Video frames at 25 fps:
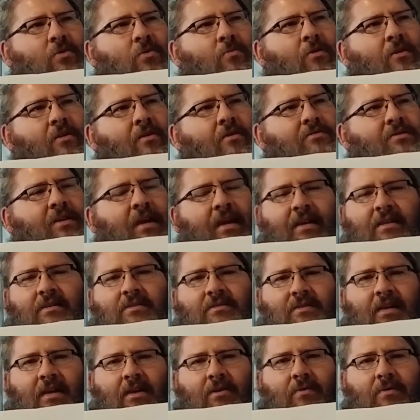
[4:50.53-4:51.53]
of those hidden
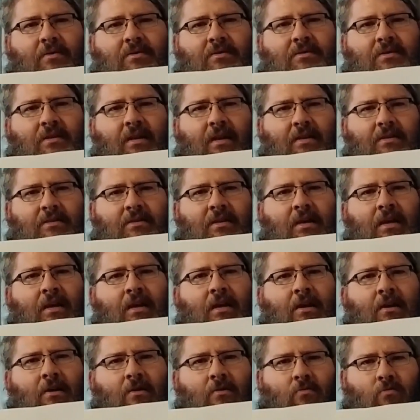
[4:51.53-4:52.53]
secrets that
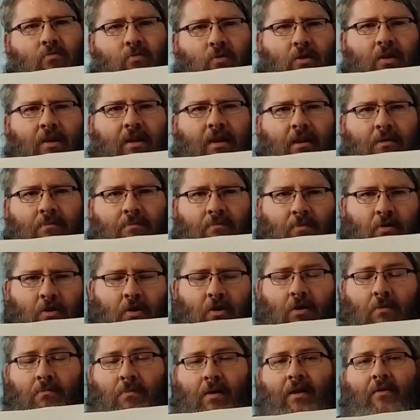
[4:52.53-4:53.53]
really
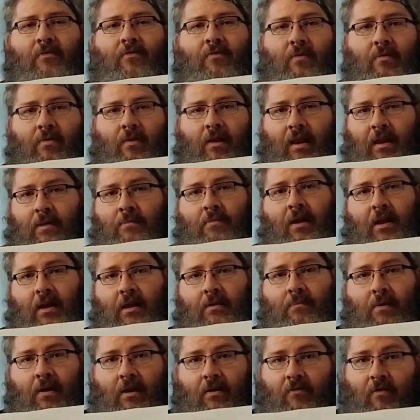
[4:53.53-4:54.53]
that anybody
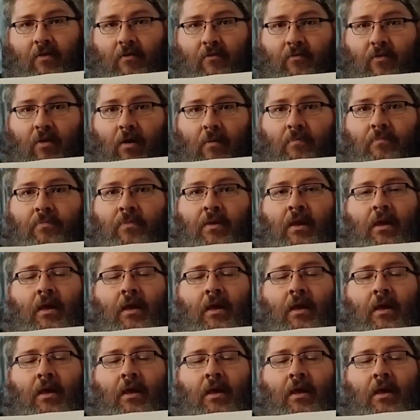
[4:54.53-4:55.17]
could benefit from.